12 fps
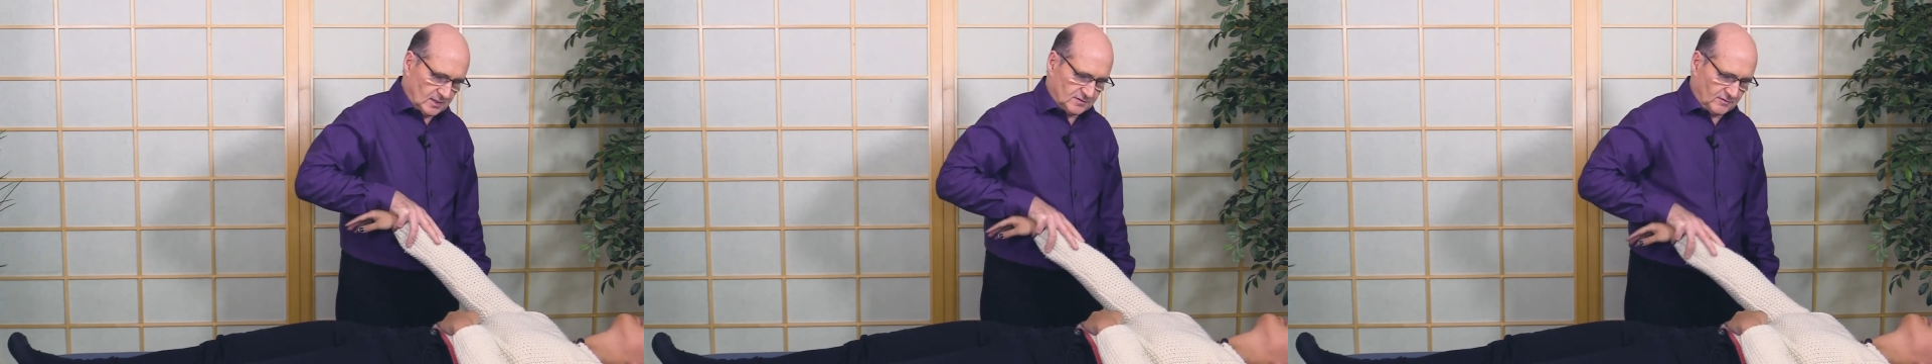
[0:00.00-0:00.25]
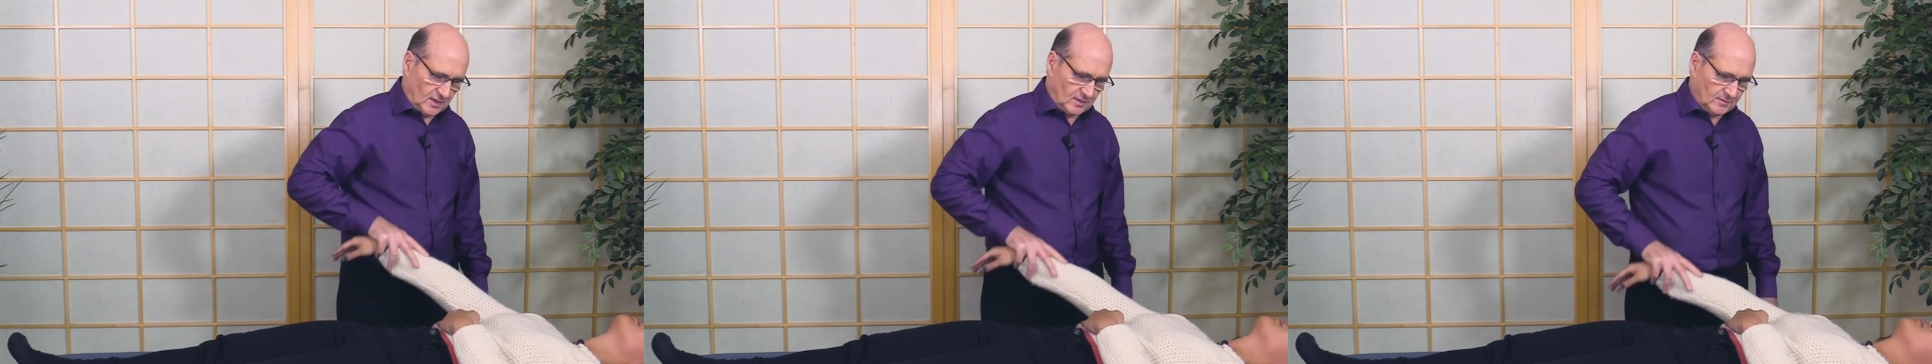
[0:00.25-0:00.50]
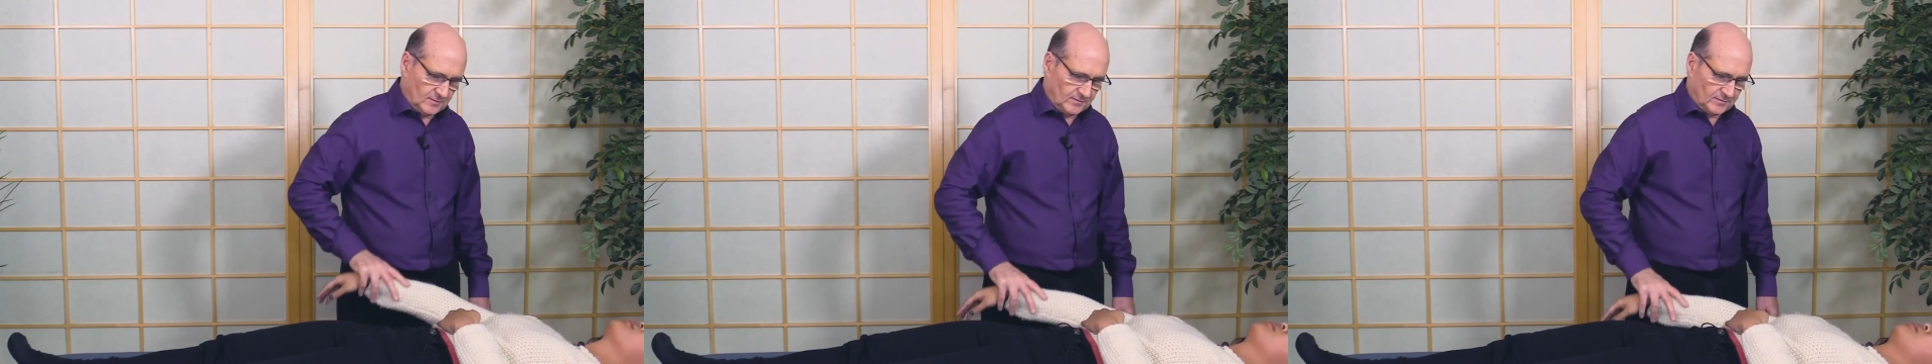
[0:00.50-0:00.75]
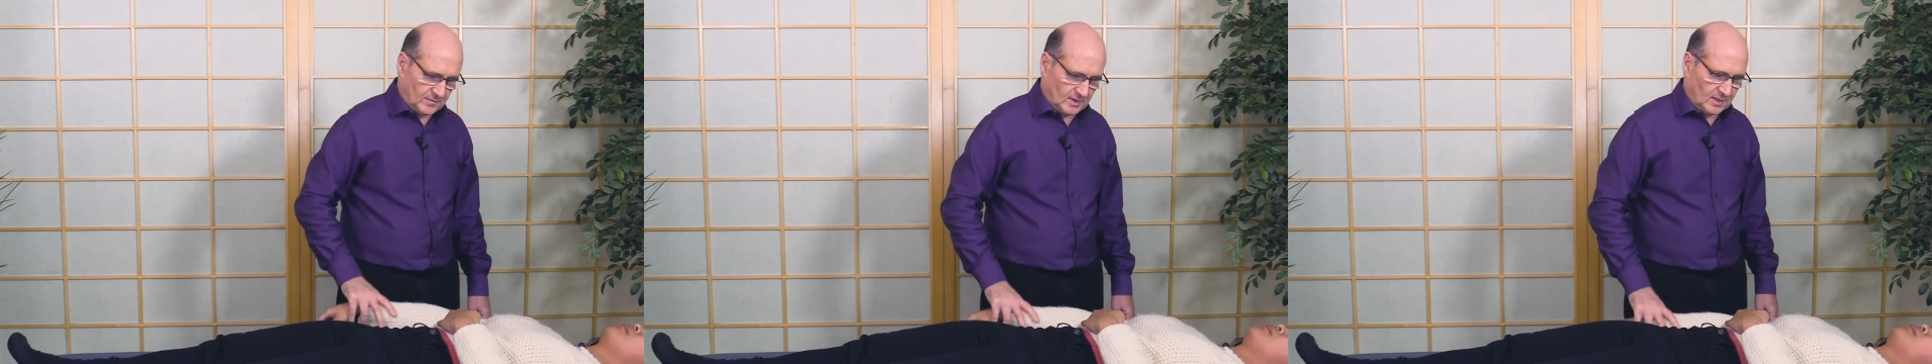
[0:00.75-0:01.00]
it's fine.
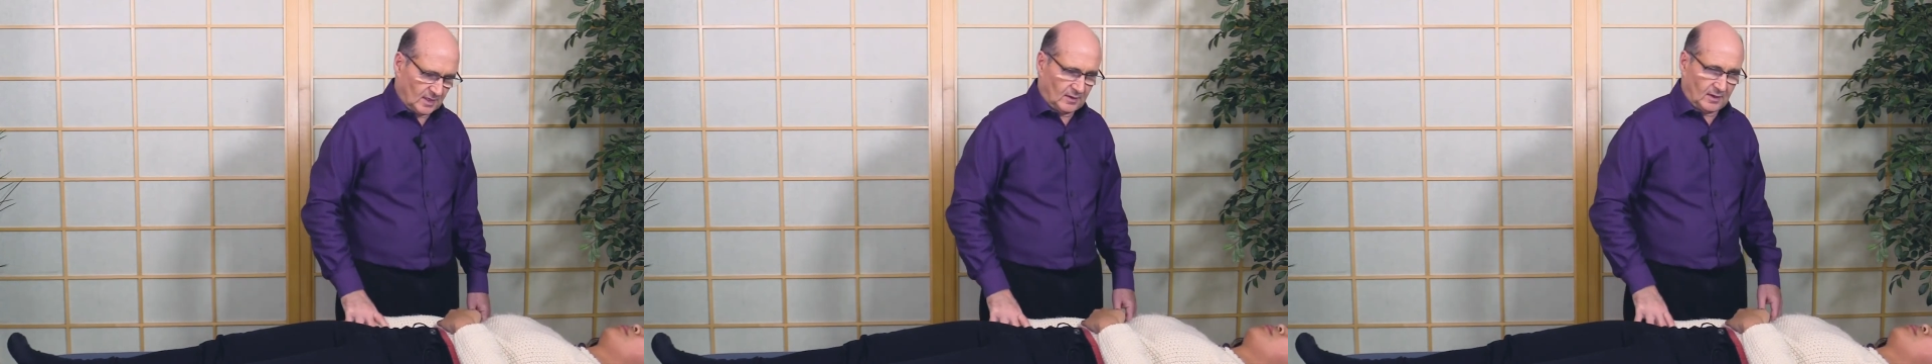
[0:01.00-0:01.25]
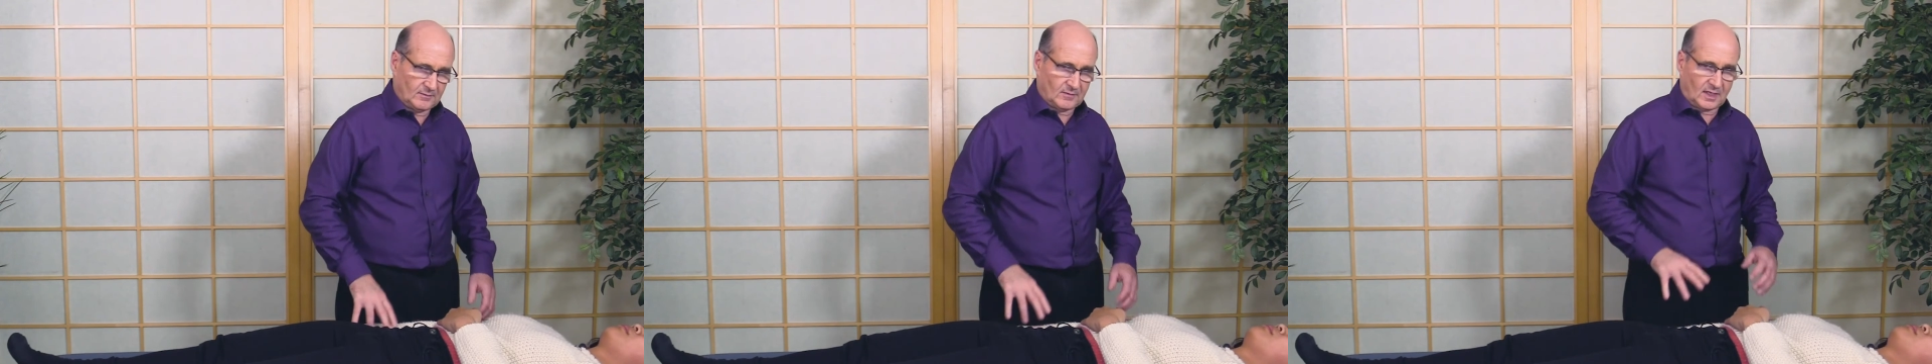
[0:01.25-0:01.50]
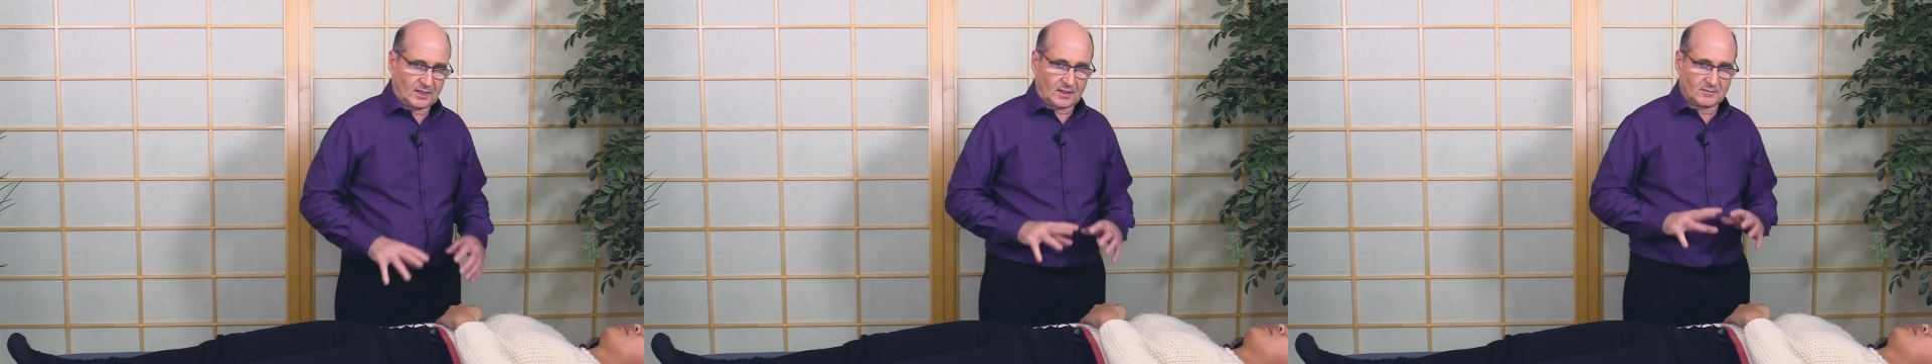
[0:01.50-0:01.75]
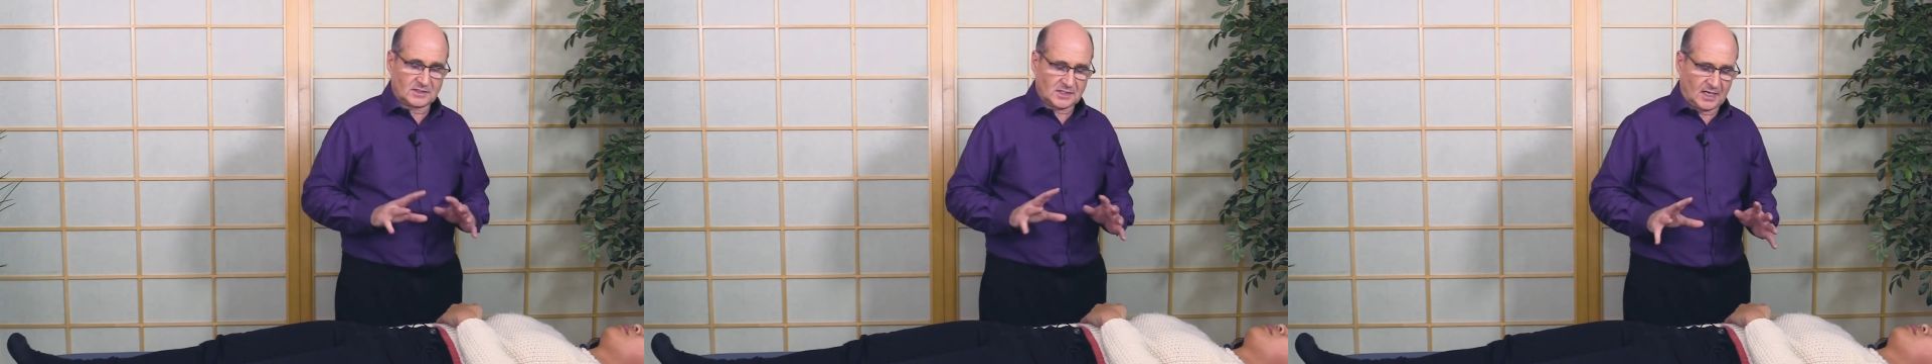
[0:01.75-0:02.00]
But uh, i like
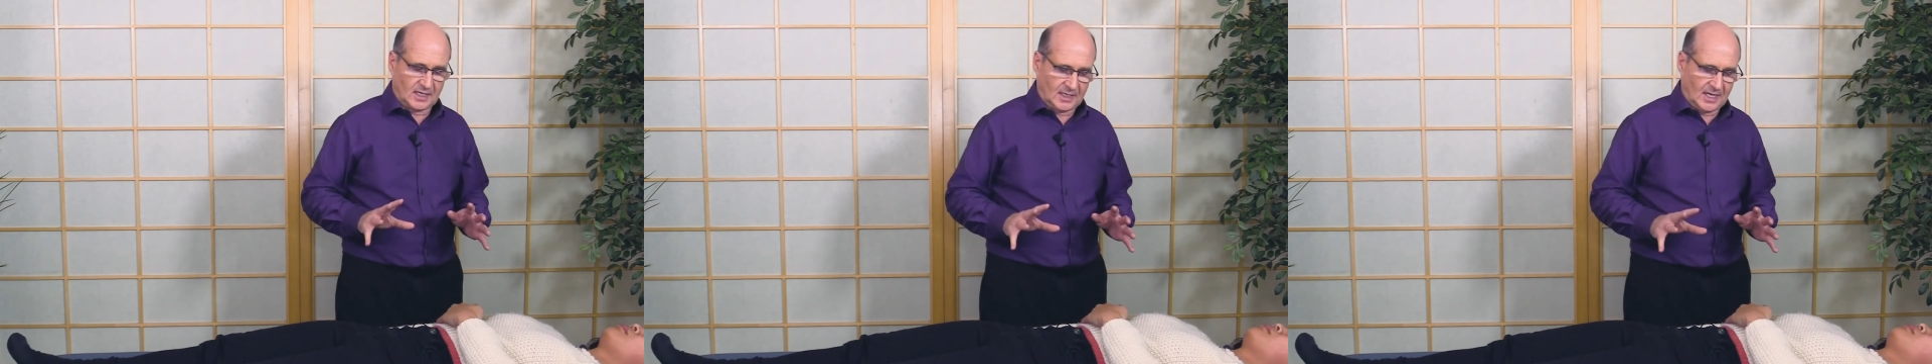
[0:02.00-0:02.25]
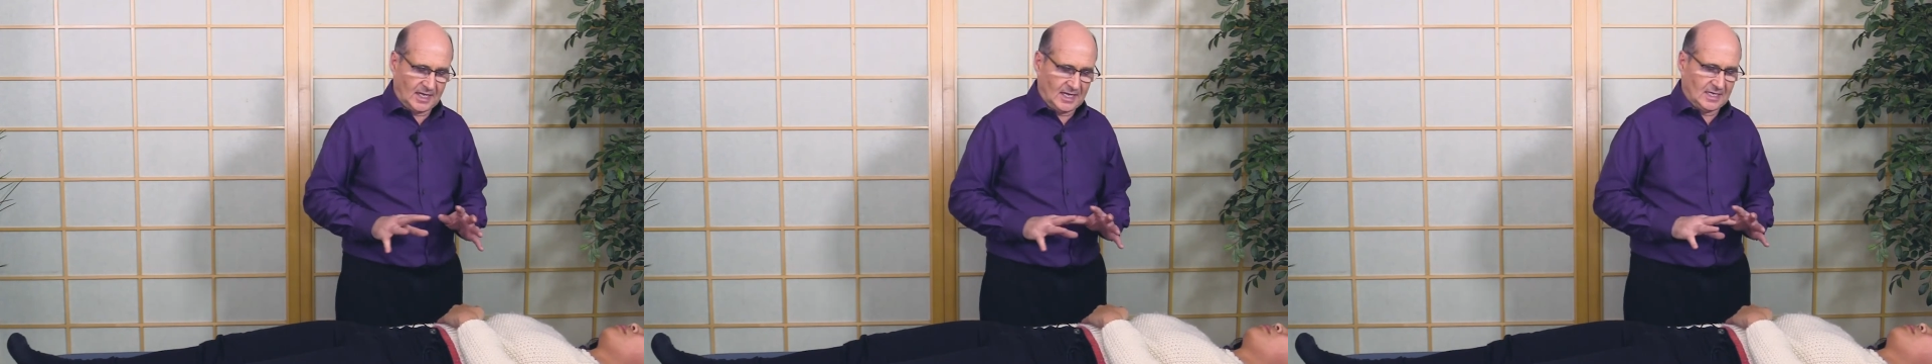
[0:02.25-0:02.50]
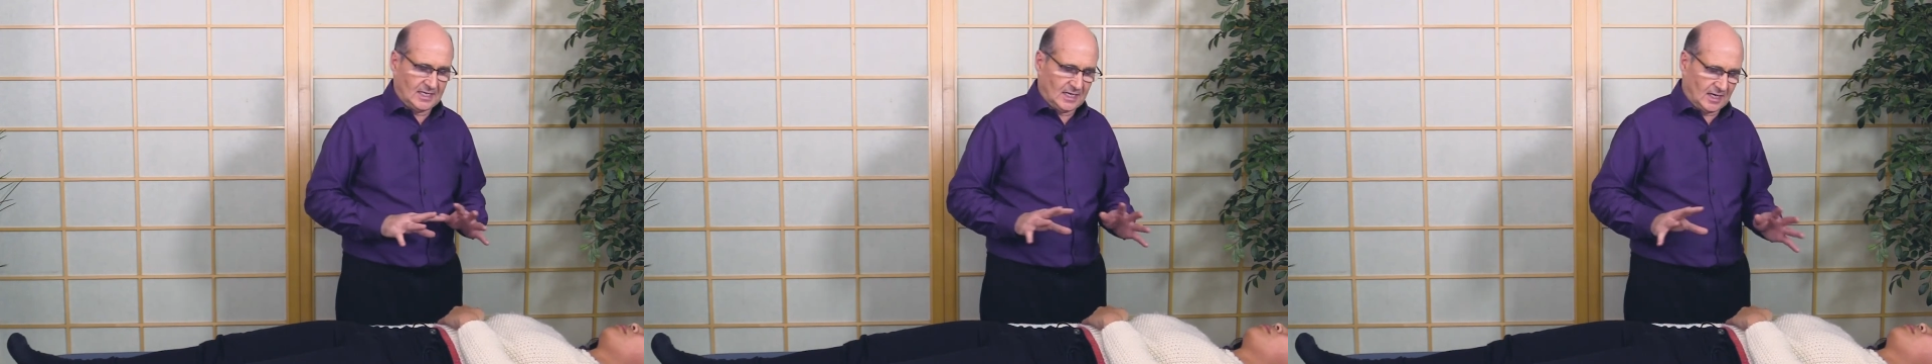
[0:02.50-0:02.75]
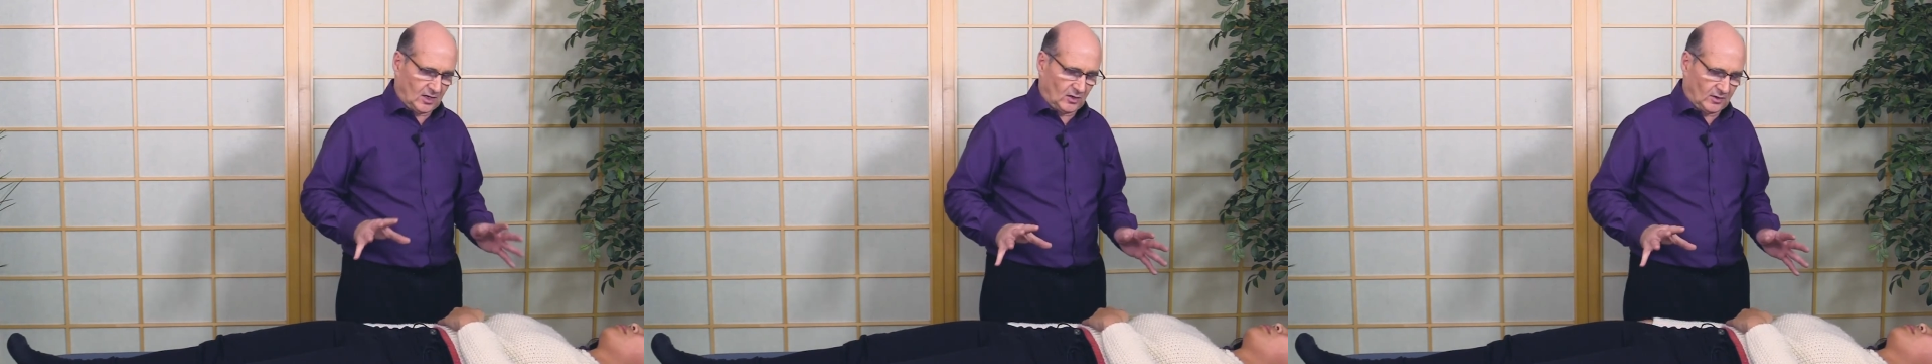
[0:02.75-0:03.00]
I'm saying,
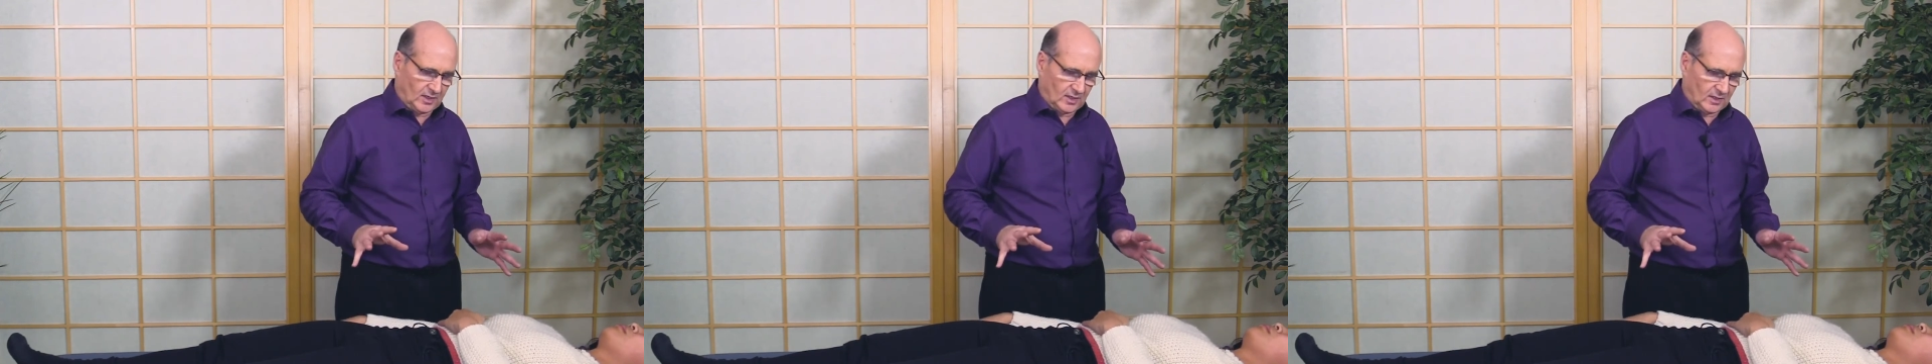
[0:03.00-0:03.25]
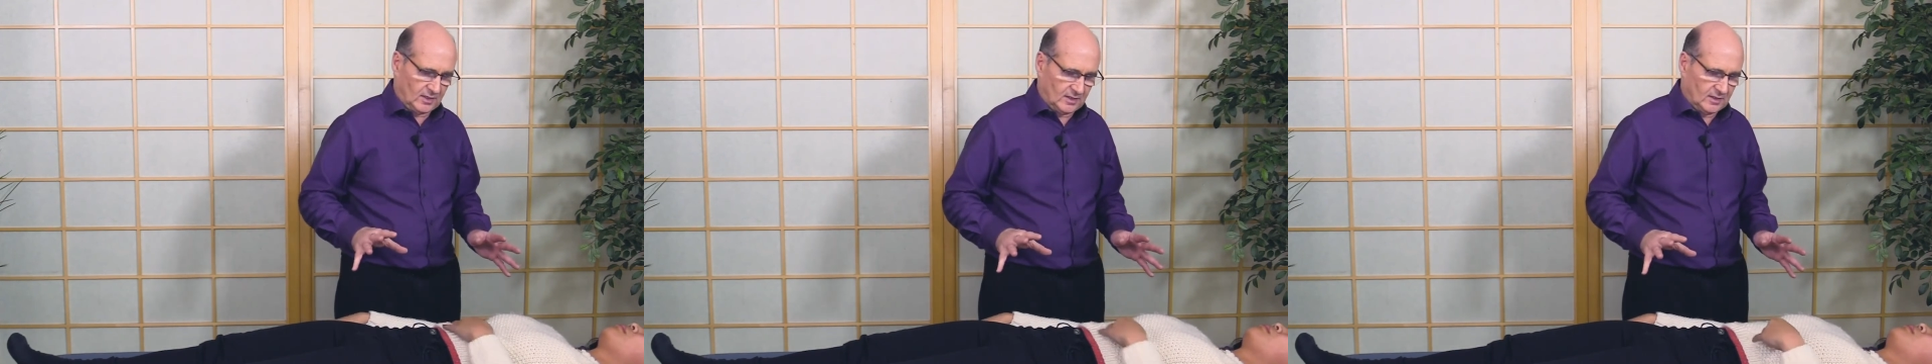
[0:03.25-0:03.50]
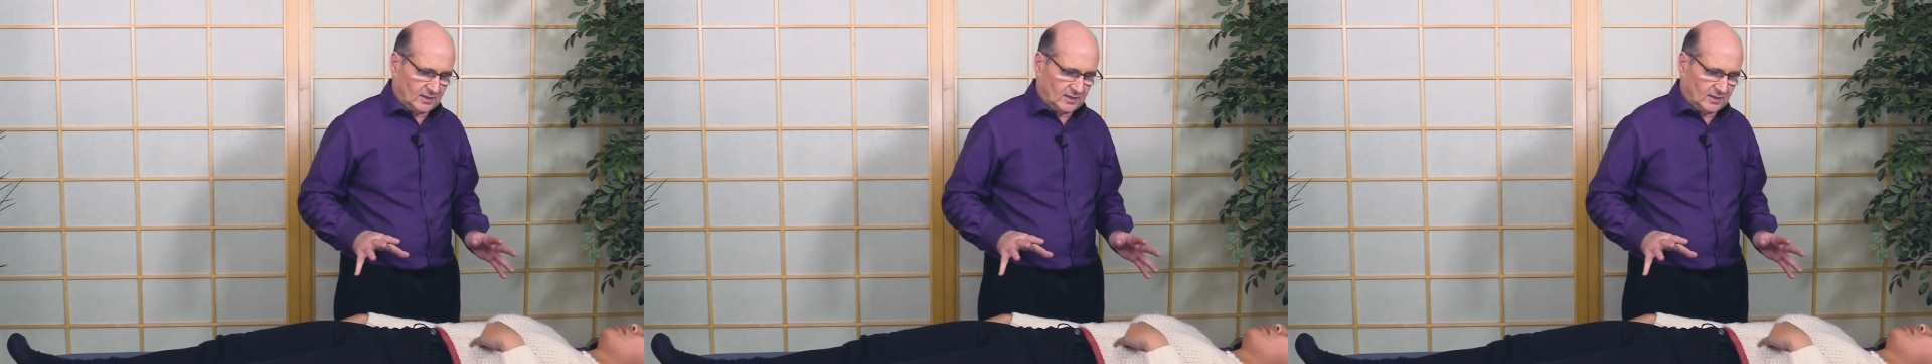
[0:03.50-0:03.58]
any area